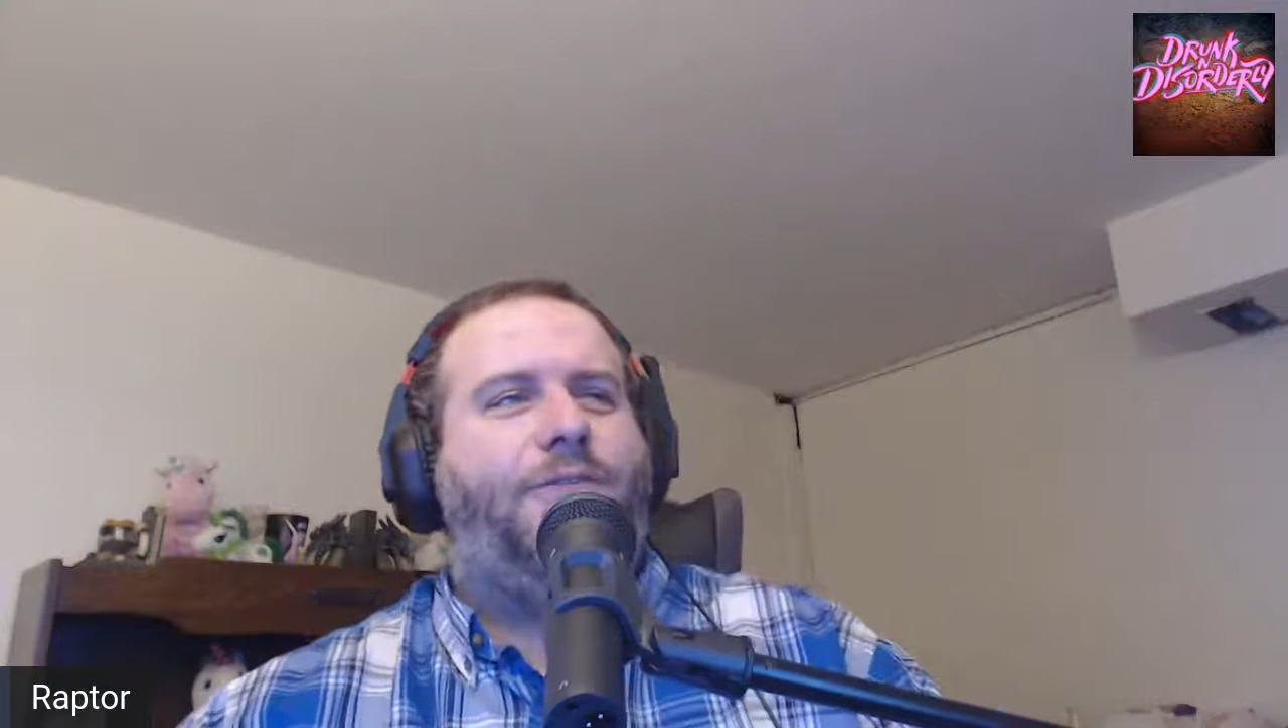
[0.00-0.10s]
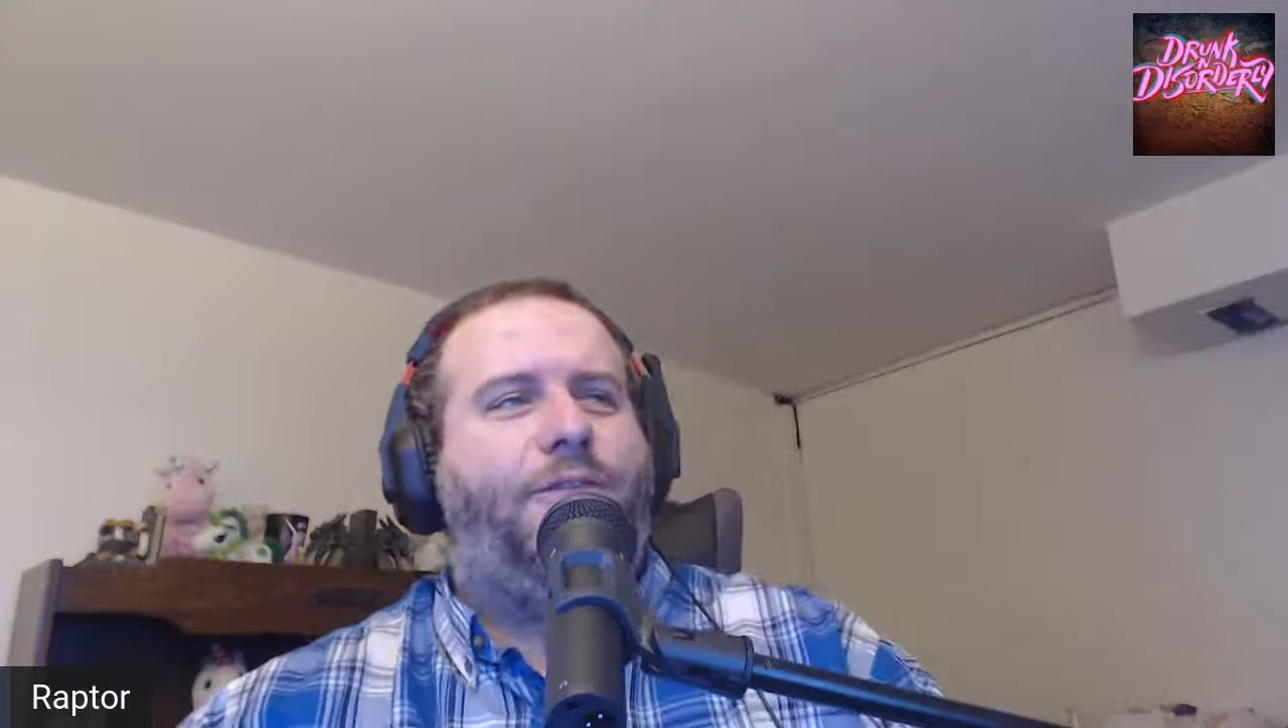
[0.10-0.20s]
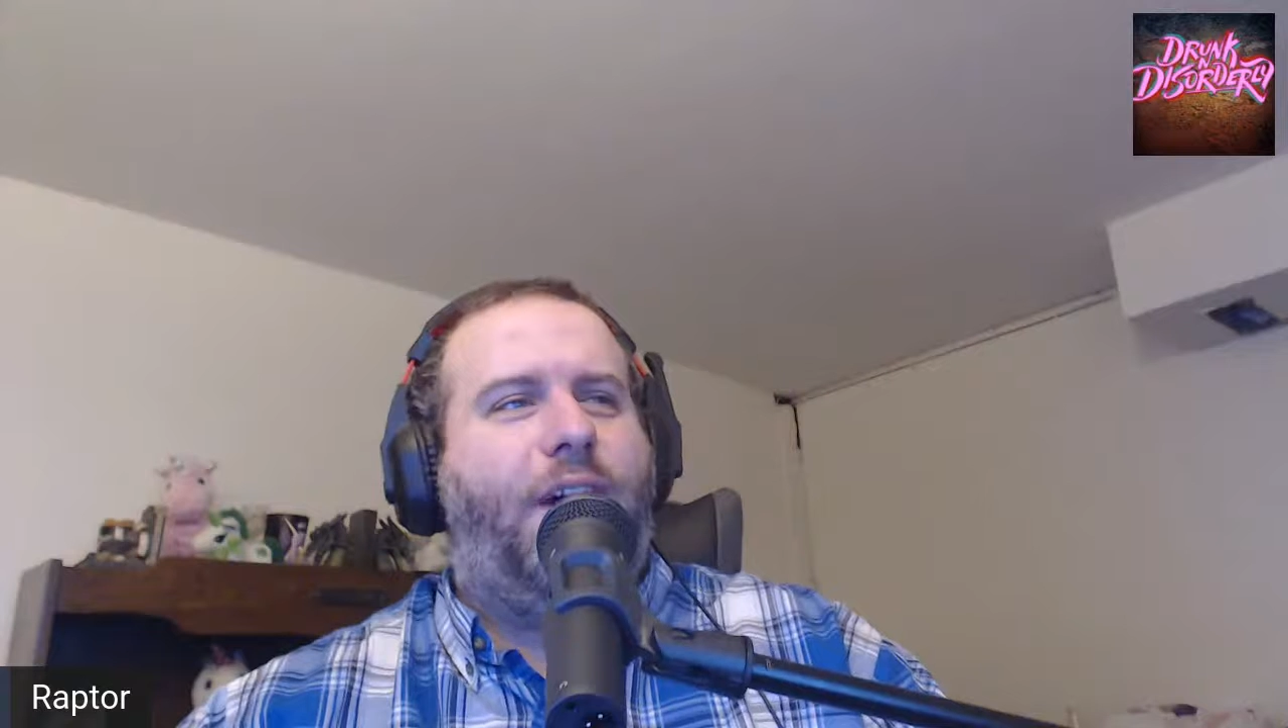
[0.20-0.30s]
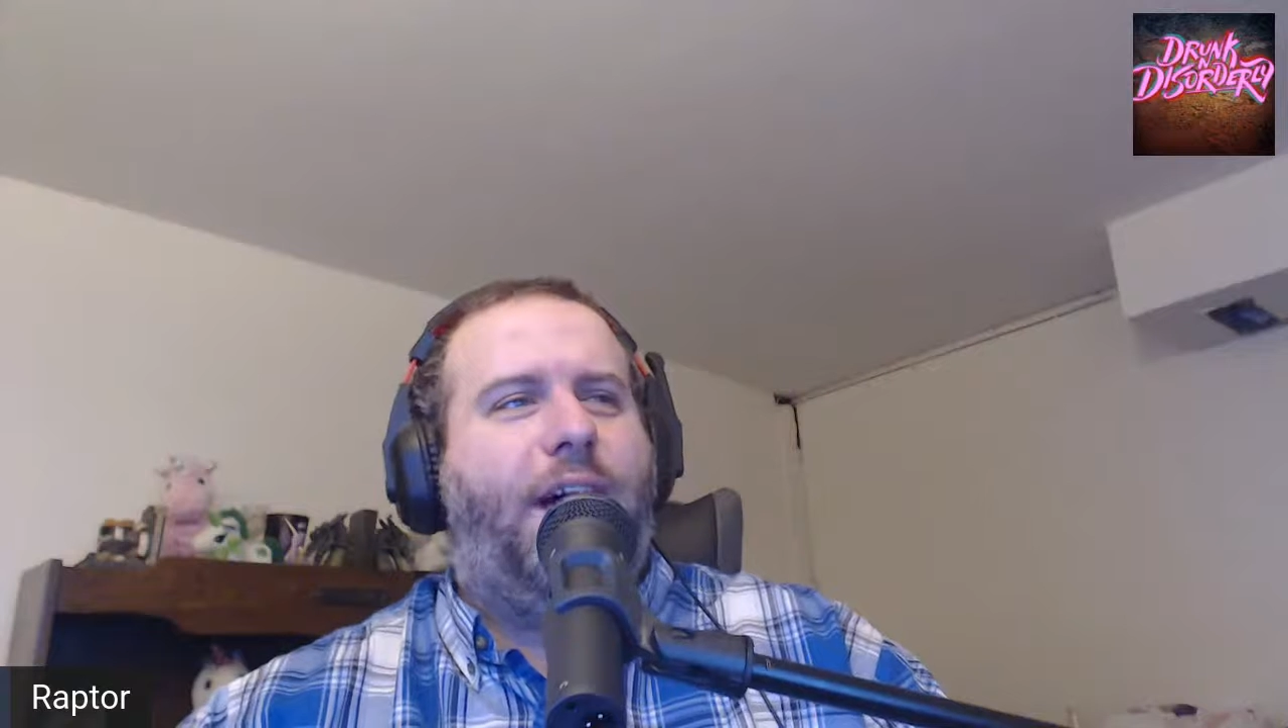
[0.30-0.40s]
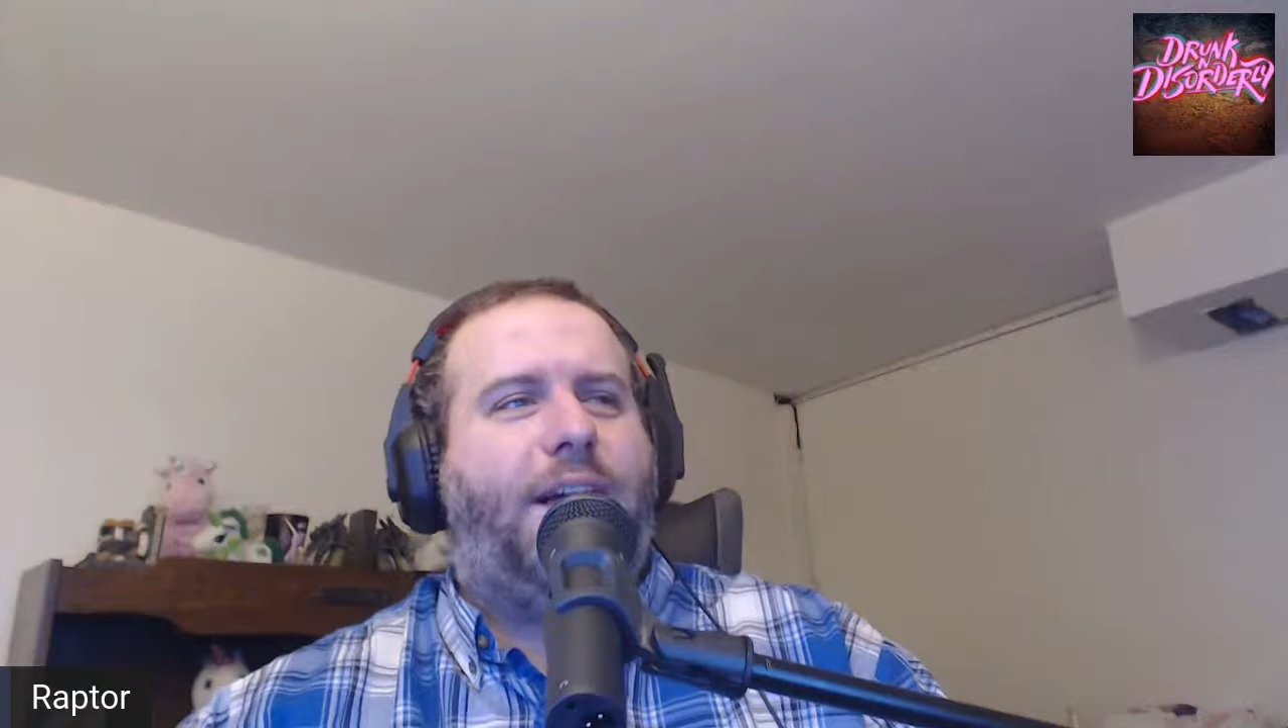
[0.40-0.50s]

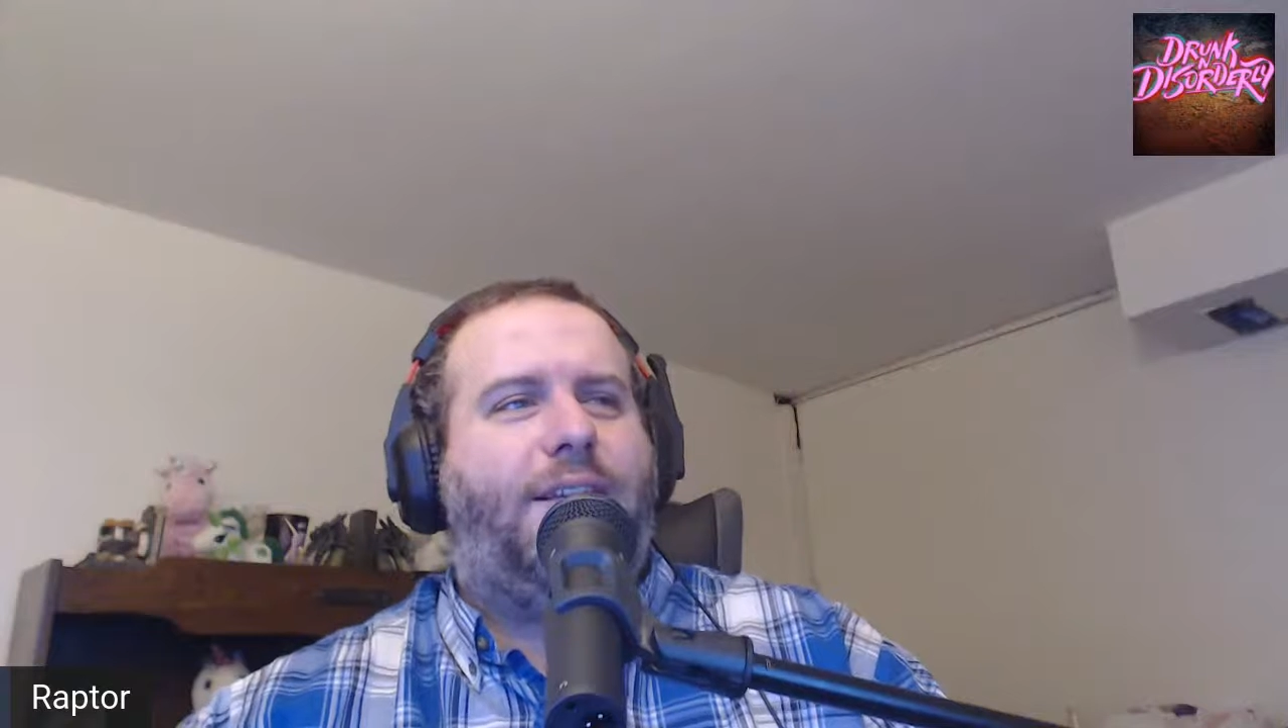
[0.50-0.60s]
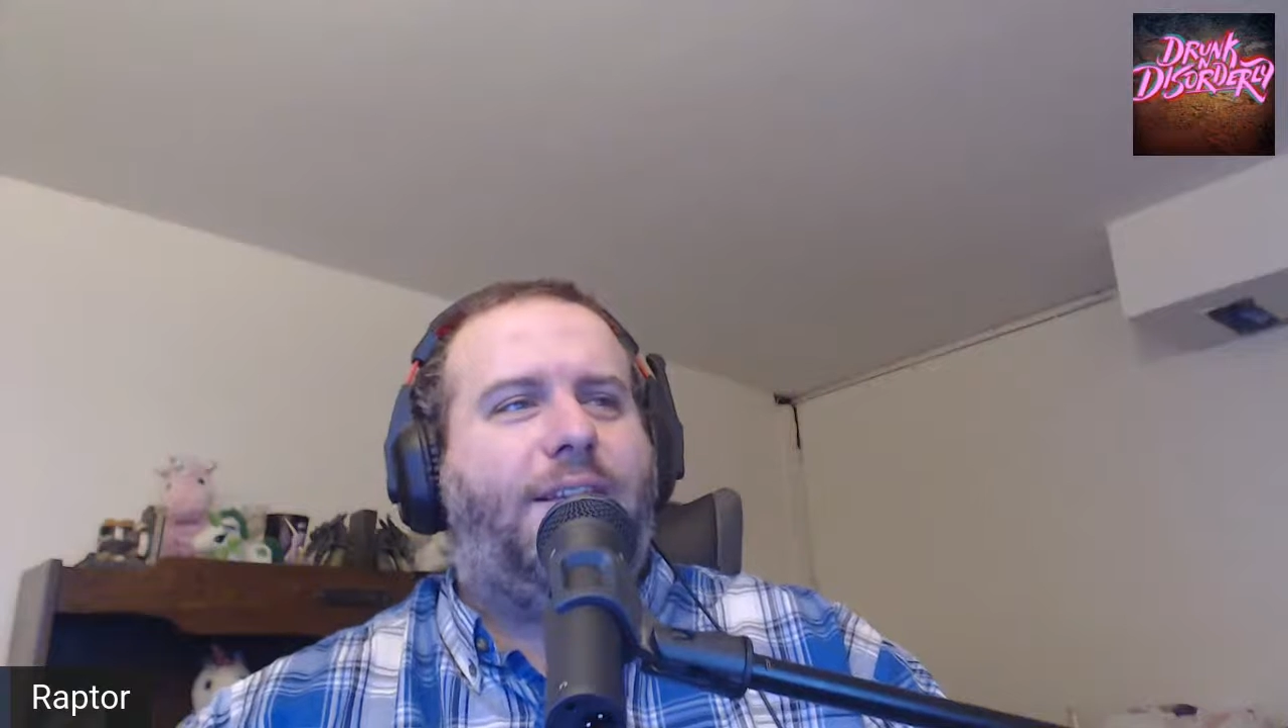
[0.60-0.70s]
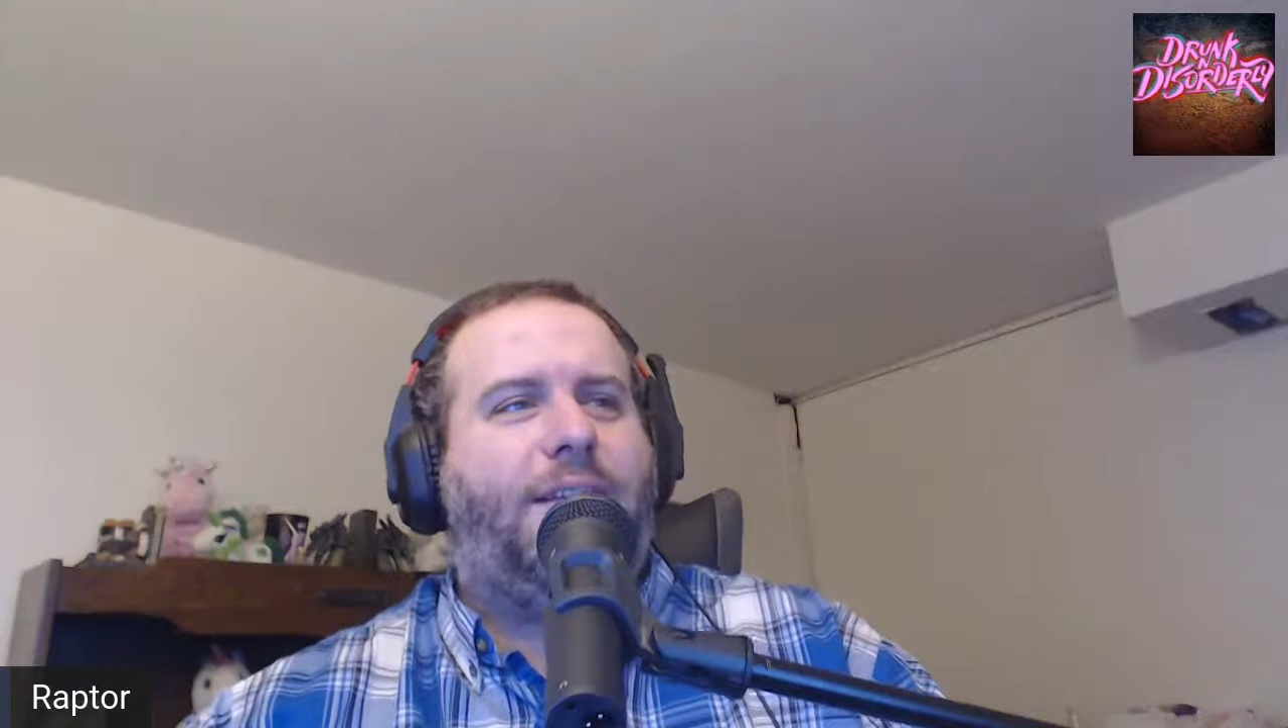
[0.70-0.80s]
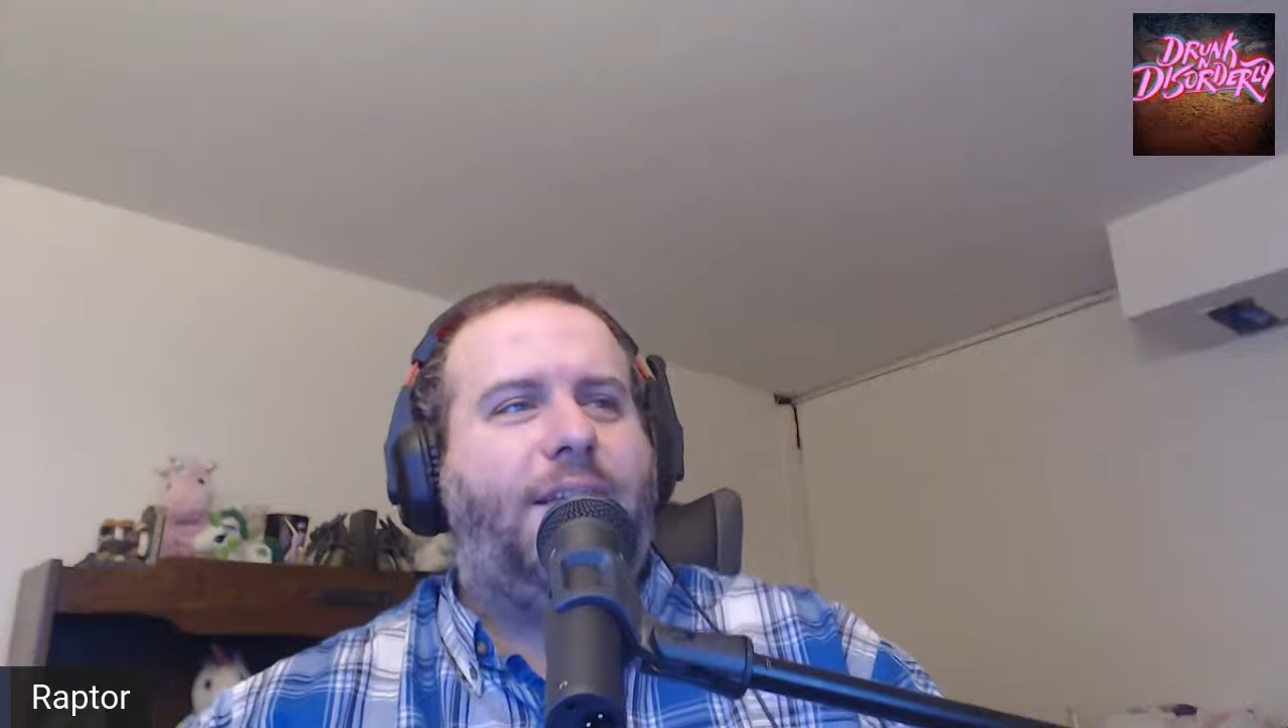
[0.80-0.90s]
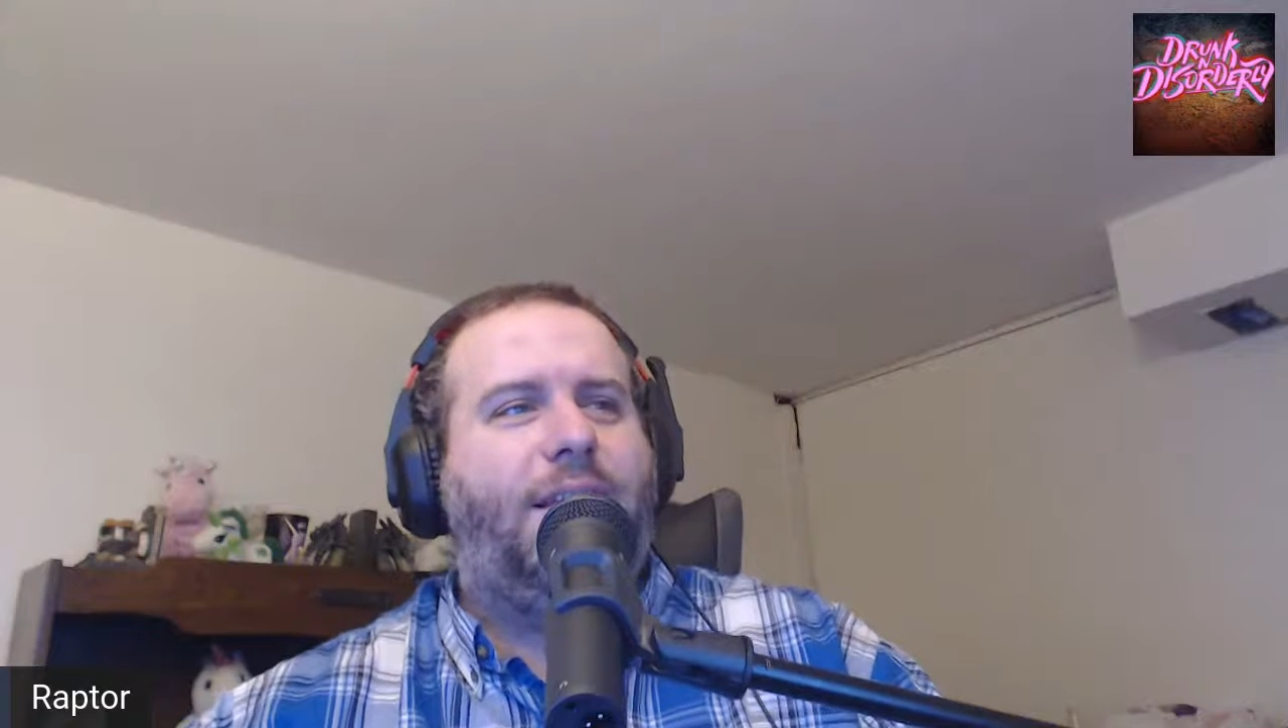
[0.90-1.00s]
fucked.